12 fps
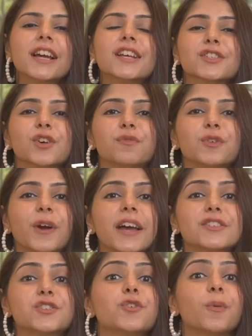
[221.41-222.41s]
So if you
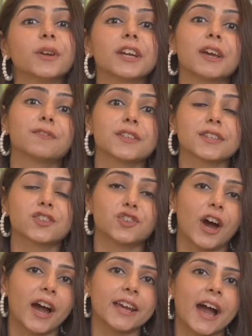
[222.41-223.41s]
guys do want to give this a
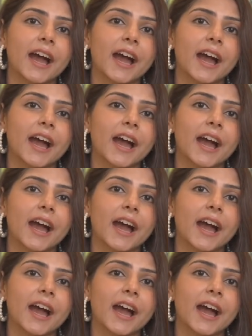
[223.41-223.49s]
try,